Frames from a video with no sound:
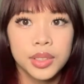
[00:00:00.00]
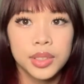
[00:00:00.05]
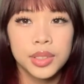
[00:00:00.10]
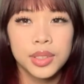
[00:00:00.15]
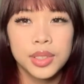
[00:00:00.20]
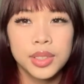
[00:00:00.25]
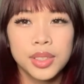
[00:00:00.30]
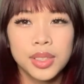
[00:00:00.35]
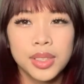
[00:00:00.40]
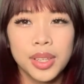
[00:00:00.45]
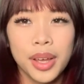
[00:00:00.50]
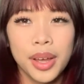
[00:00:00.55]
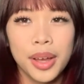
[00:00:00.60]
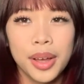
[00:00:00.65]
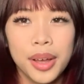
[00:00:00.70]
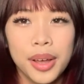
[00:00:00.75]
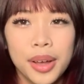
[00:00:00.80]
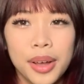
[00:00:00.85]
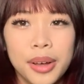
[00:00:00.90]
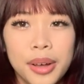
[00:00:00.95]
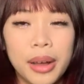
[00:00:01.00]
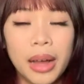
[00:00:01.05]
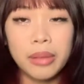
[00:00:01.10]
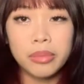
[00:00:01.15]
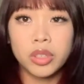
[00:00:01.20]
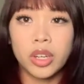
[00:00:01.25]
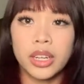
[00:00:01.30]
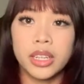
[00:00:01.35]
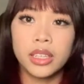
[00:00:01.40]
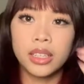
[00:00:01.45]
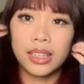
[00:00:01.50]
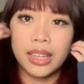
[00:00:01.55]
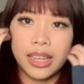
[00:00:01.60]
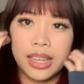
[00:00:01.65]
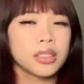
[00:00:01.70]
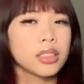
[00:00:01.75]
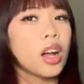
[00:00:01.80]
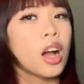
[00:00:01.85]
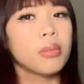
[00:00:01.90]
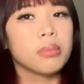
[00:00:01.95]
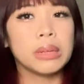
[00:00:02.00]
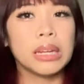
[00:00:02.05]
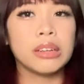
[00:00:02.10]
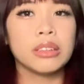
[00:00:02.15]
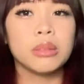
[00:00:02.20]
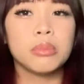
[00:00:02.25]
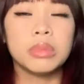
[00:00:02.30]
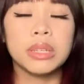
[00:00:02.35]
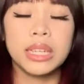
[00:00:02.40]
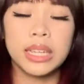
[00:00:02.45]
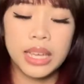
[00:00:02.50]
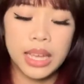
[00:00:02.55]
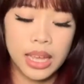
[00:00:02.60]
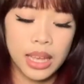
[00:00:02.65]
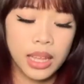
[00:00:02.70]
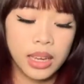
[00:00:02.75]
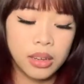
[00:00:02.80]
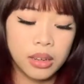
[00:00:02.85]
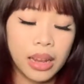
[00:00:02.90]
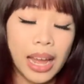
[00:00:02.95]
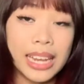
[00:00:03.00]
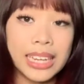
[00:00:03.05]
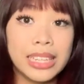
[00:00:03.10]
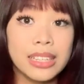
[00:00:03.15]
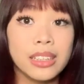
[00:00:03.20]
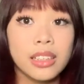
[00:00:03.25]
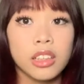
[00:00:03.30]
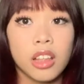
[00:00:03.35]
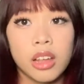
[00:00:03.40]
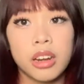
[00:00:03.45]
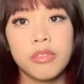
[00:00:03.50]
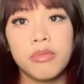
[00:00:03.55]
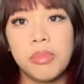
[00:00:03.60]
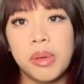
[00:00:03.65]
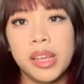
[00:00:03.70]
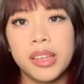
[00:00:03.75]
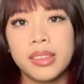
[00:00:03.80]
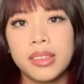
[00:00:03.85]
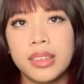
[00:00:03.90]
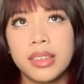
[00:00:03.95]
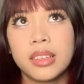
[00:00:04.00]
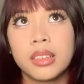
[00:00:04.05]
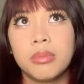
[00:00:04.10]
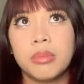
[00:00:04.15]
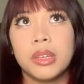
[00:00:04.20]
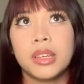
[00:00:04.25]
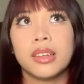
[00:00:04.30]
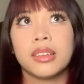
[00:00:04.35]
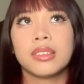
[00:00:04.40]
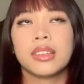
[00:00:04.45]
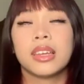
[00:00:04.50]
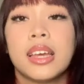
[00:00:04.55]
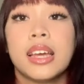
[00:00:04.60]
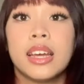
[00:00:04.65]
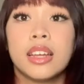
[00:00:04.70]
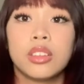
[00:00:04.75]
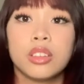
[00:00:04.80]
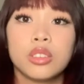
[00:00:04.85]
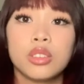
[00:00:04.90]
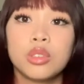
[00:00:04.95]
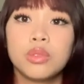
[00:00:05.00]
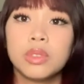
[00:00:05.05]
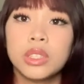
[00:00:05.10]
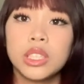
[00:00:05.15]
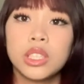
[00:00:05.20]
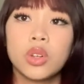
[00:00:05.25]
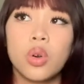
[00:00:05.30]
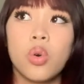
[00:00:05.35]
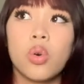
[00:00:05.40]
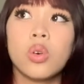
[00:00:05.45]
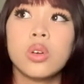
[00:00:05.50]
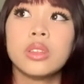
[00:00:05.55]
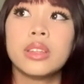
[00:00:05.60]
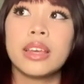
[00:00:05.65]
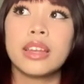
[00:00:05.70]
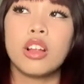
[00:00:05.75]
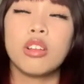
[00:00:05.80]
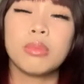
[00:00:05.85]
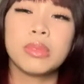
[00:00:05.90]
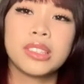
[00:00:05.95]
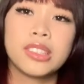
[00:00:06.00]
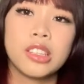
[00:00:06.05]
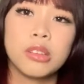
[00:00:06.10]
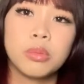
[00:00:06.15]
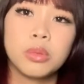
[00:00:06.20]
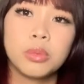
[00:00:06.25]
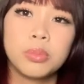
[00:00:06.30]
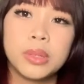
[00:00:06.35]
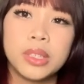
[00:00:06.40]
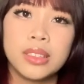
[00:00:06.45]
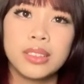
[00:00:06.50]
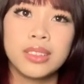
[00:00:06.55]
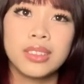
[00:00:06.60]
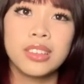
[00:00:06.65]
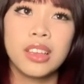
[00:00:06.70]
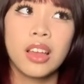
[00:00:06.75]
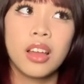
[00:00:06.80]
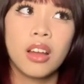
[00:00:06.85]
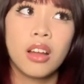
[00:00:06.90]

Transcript: So I'm trying to like calm down a bit and I need a lot of basics because it's also really cold and all my staple pieces